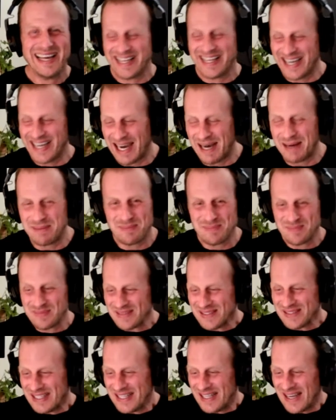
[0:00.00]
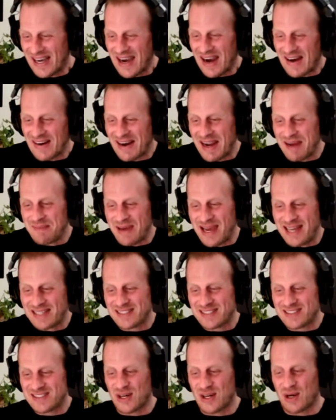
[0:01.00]
Yeah. All right, man.
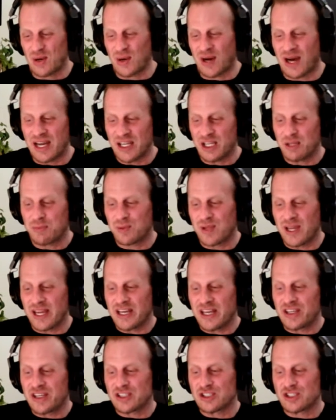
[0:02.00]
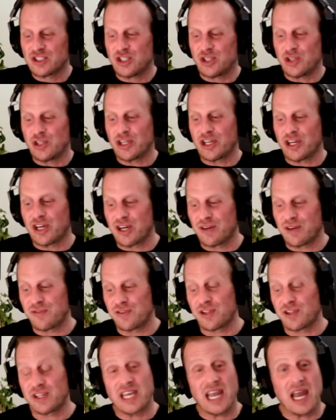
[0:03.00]
So you played your junior
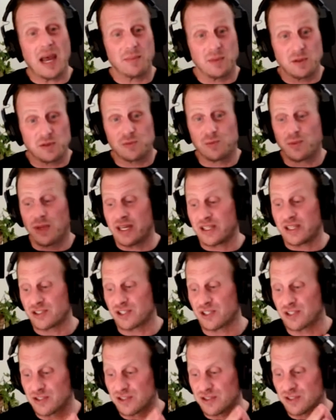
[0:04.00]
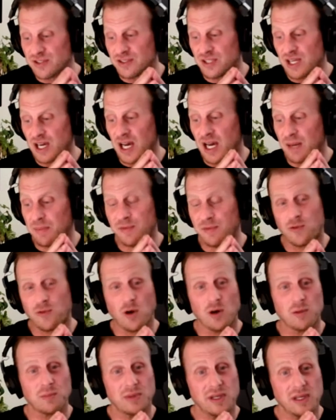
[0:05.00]
for the Kamloops Blazers
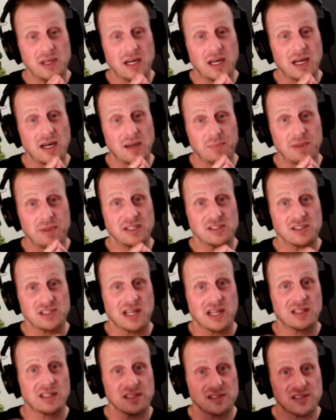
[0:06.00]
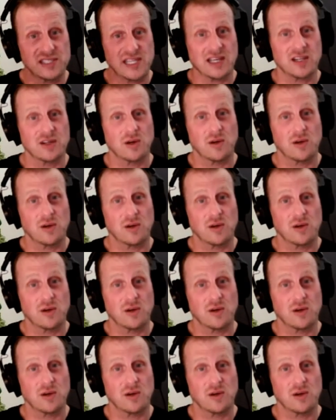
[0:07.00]
before being selected second